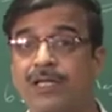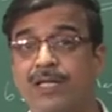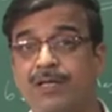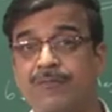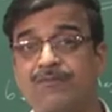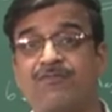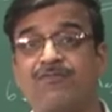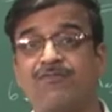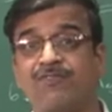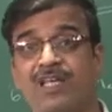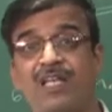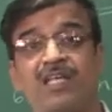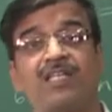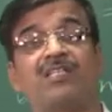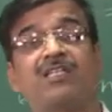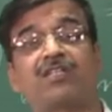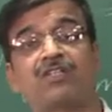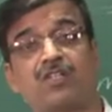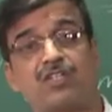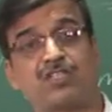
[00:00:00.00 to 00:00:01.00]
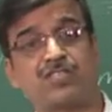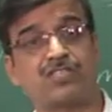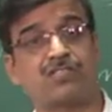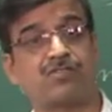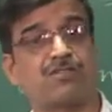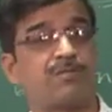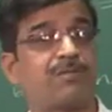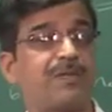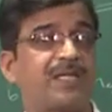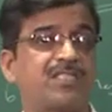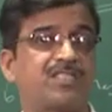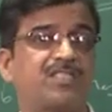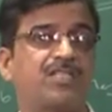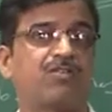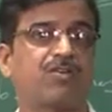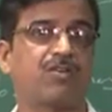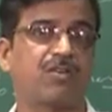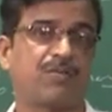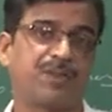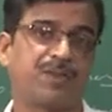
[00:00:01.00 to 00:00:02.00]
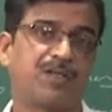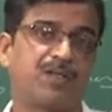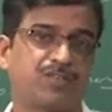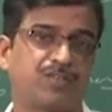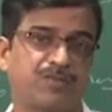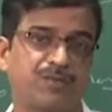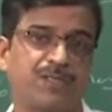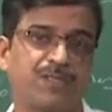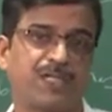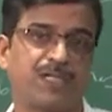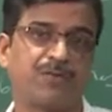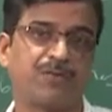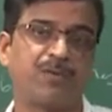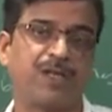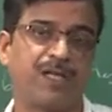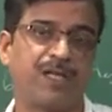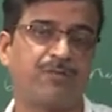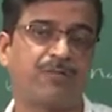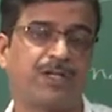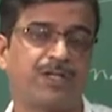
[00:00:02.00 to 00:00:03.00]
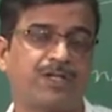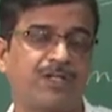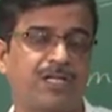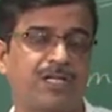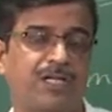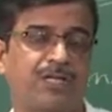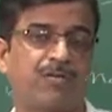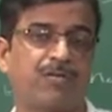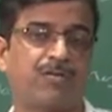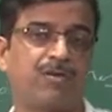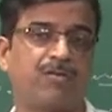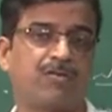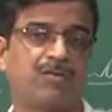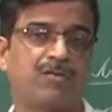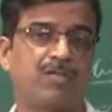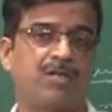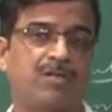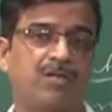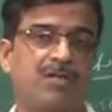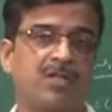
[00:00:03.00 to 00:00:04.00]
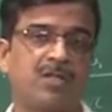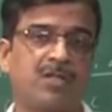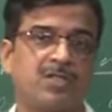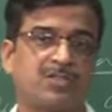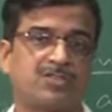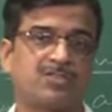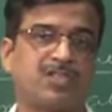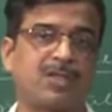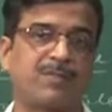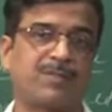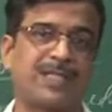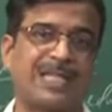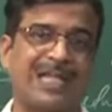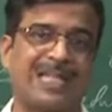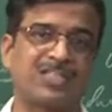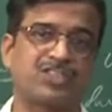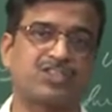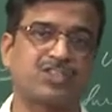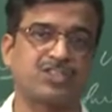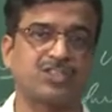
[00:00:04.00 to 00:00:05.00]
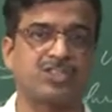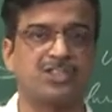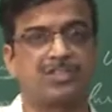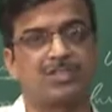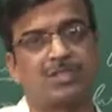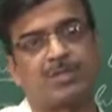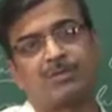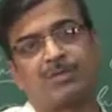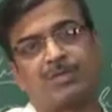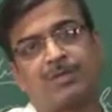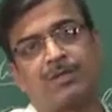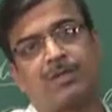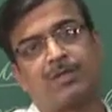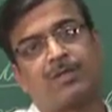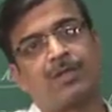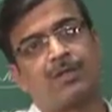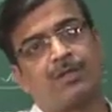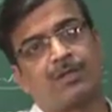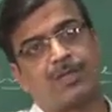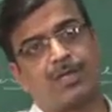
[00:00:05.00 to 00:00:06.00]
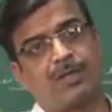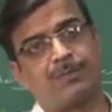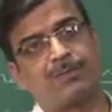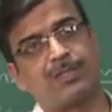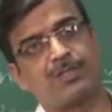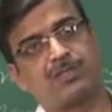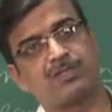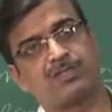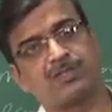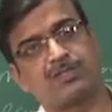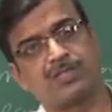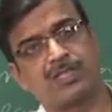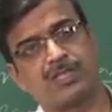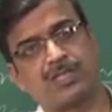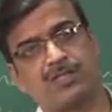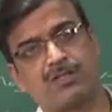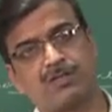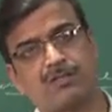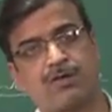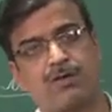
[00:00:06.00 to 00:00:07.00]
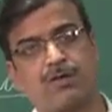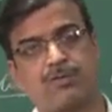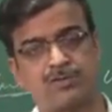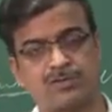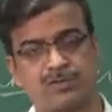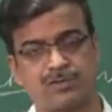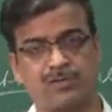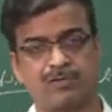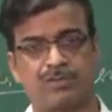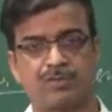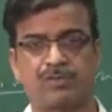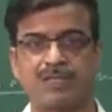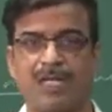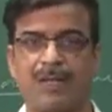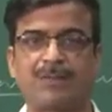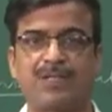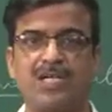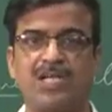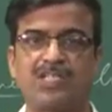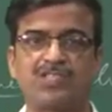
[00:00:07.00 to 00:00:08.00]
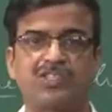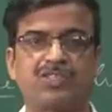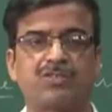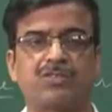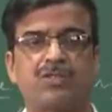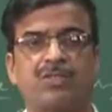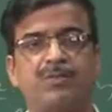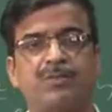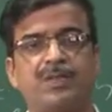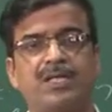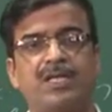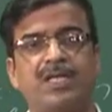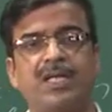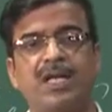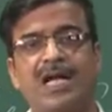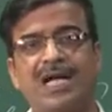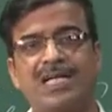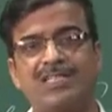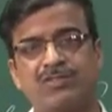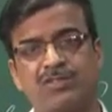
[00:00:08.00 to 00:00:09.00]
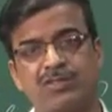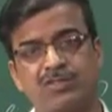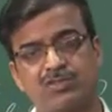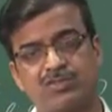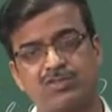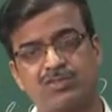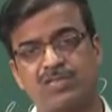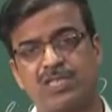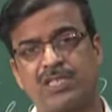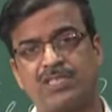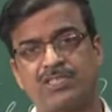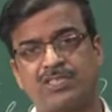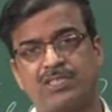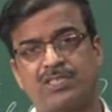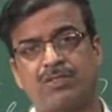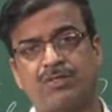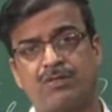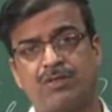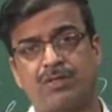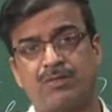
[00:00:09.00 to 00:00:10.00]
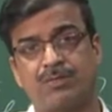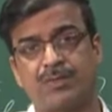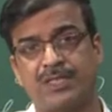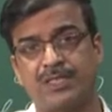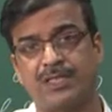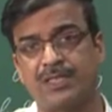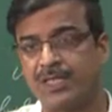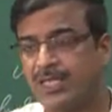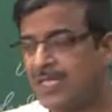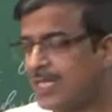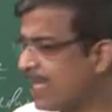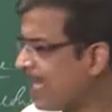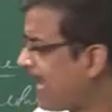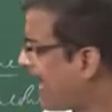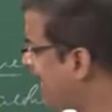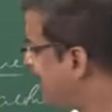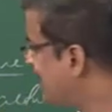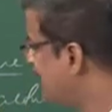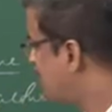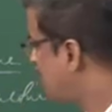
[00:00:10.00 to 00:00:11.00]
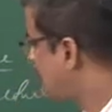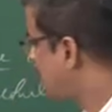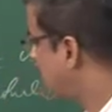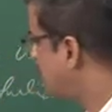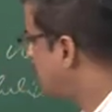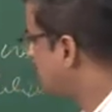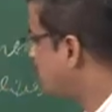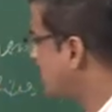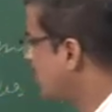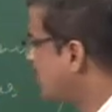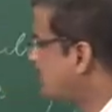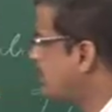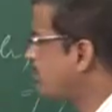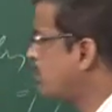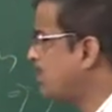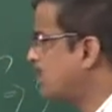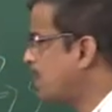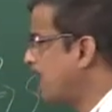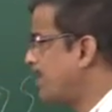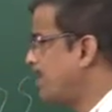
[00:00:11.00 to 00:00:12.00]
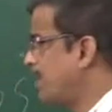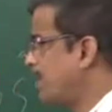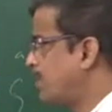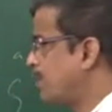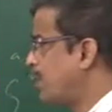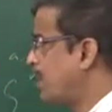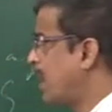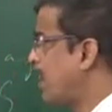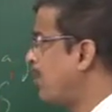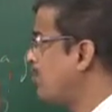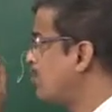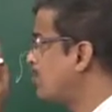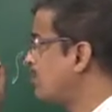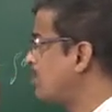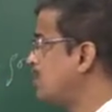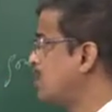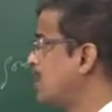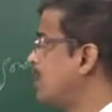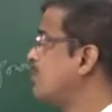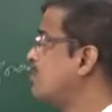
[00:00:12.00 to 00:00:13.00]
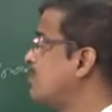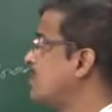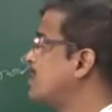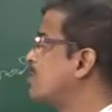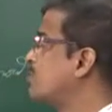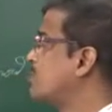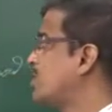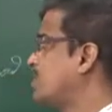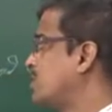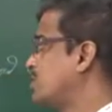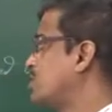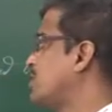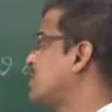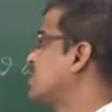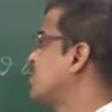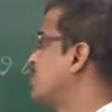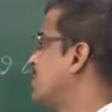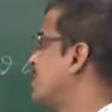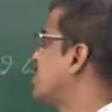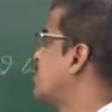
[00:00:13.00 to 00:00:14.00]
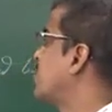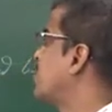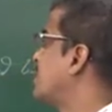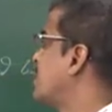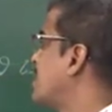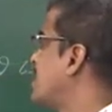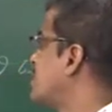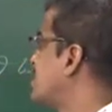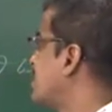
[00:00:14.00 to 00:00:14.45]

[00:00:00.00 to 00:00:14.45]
if there is a concept of the mixed economy also with that, where we are taking into account the some characteristics of your, I mean, take into account your capitalist economy as well as the socialistic economy. And here the 10, I mean the out of the 10 principles, the 6th principle tells us